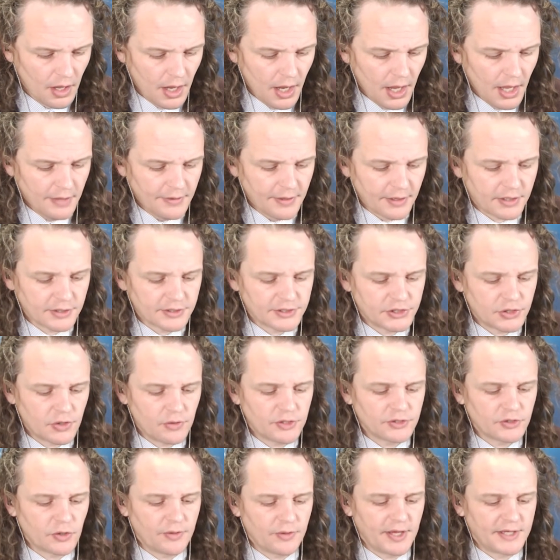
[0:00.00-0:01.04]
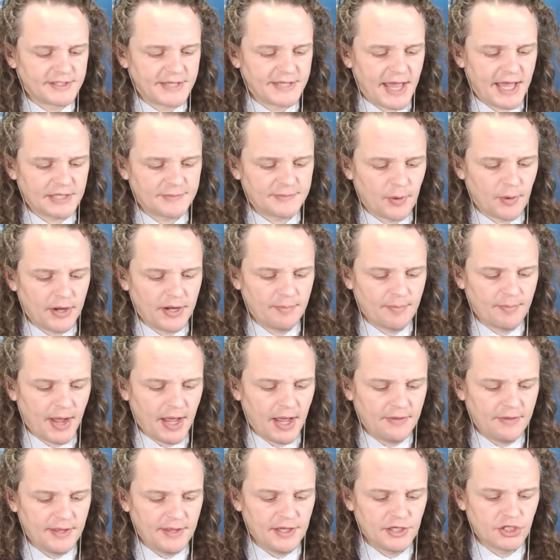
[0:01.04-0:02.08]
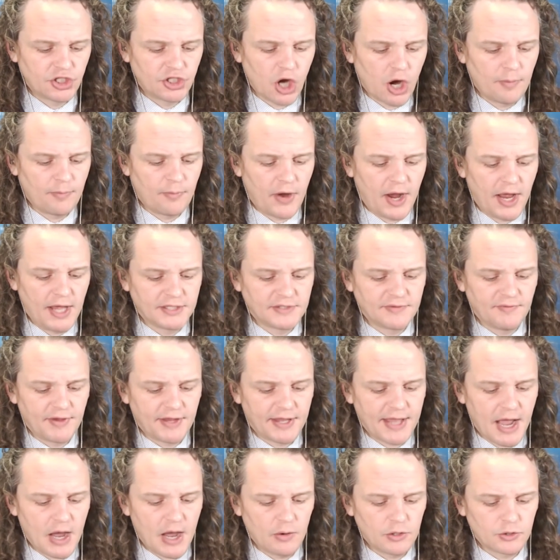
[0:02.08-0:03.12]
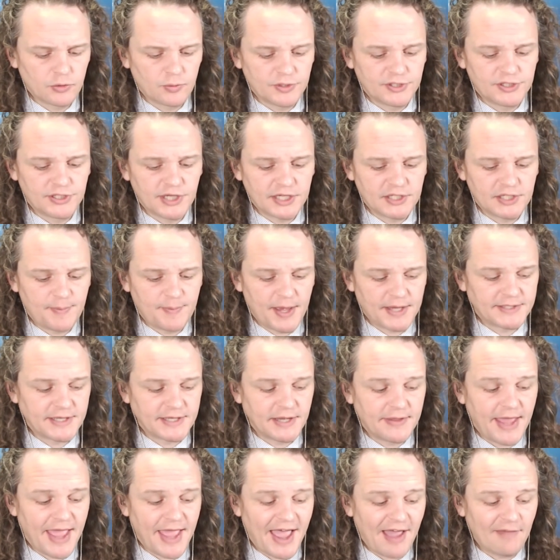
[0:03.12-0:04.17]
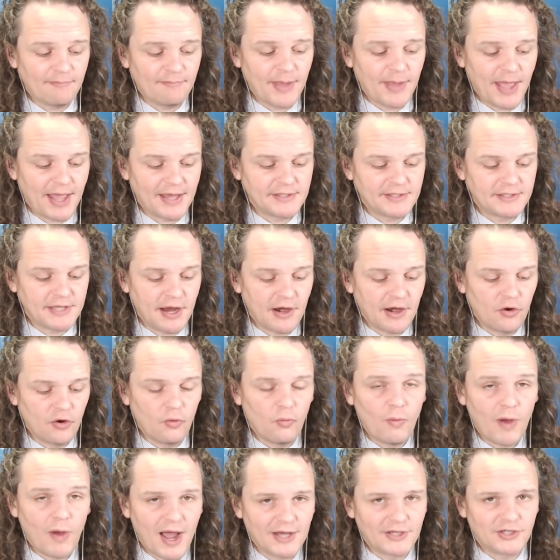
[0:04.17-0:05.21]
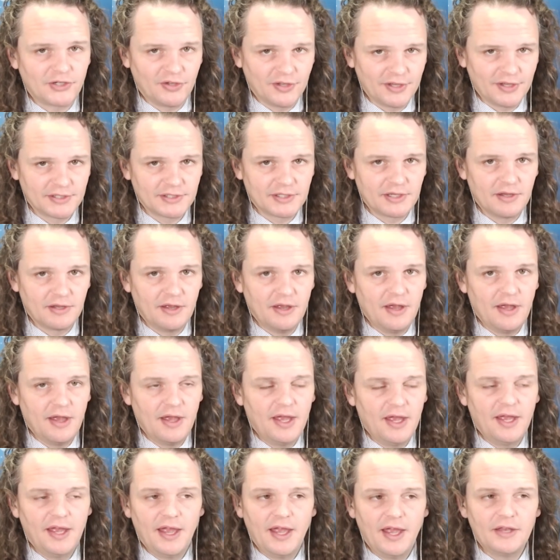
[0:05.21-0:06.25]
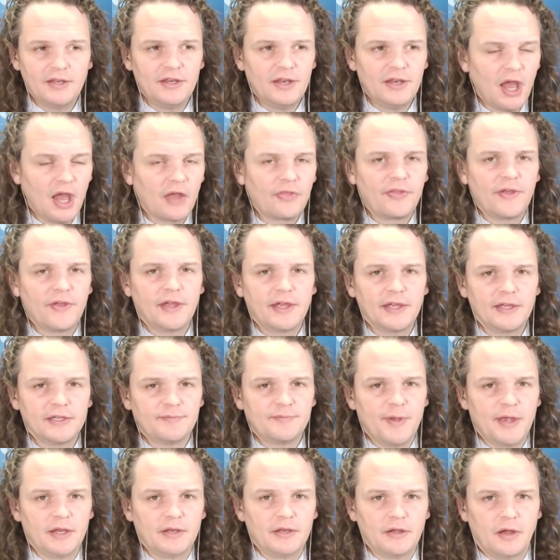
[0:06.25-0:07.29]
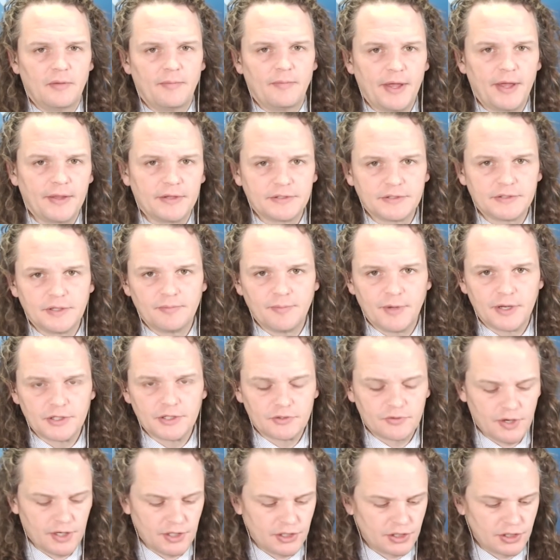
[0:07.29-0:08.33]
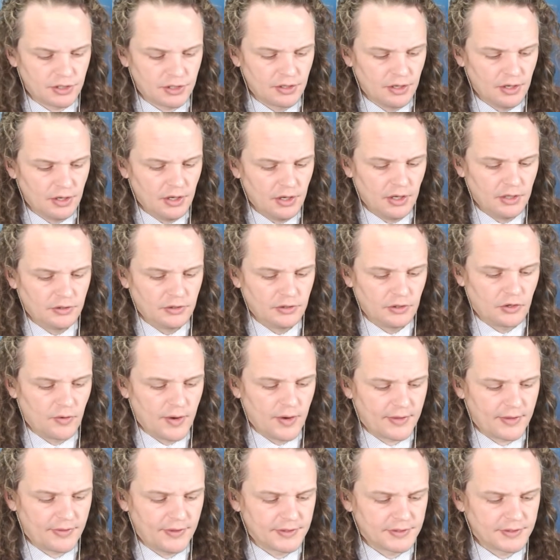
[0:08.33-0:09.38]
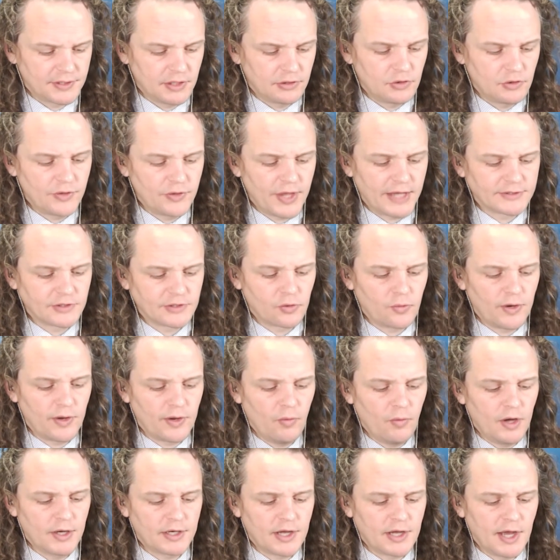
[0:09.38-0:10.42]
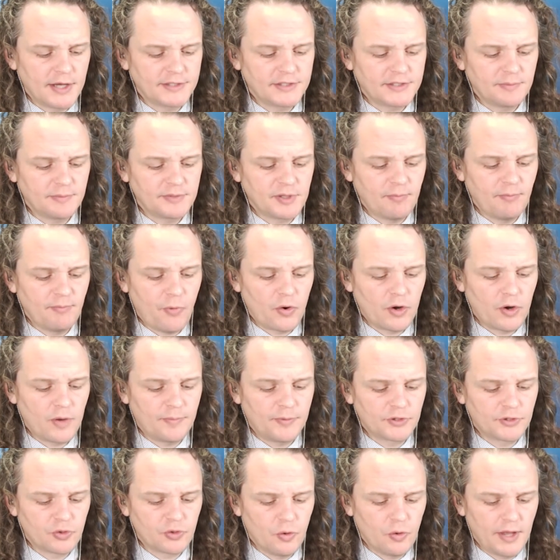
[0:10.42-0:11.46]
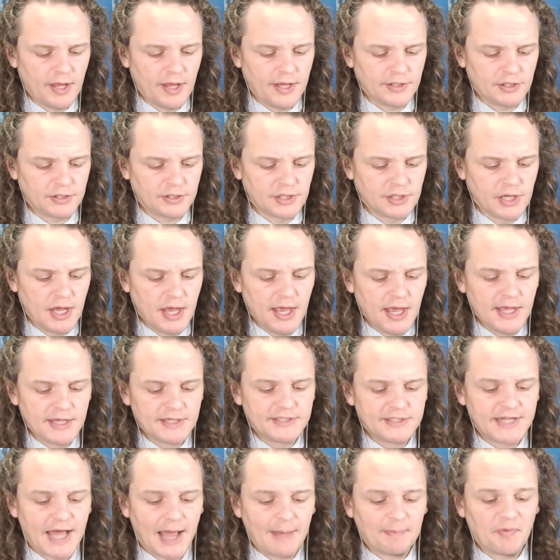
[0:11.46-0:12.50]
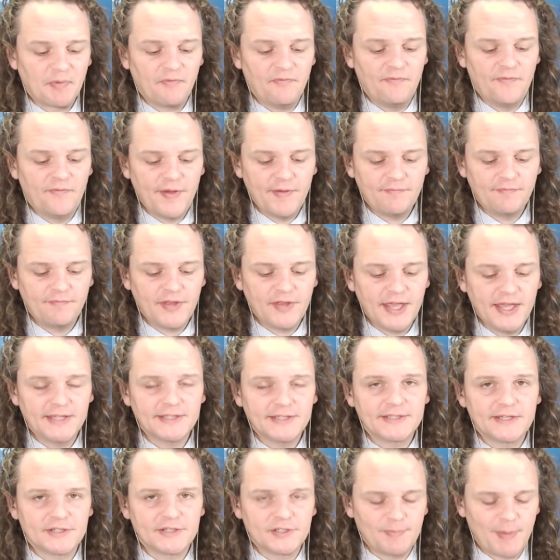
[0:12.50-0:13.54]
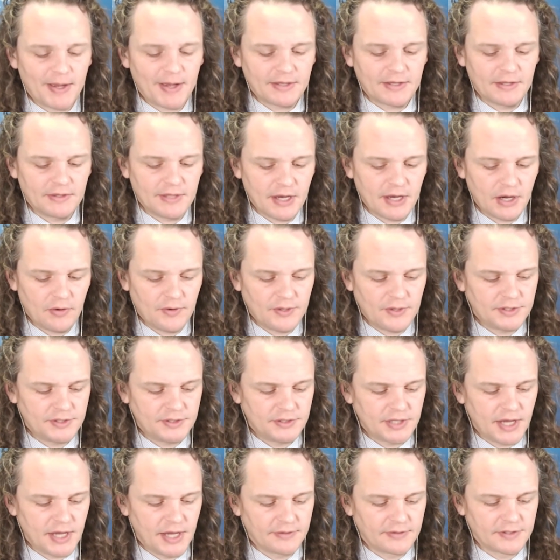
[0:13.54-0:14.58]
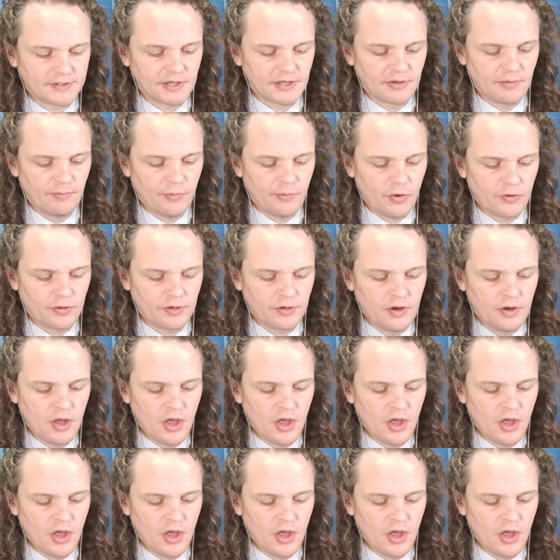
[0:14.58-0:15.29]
The concern is only exacerbated by the sharp rise of encounters with suspects on the FBI's terror watch list. Nothing is being done by this administration to correct this. In 2021, Customs and Border Patrol agents stopped 15 suspected terrorists at the southern border,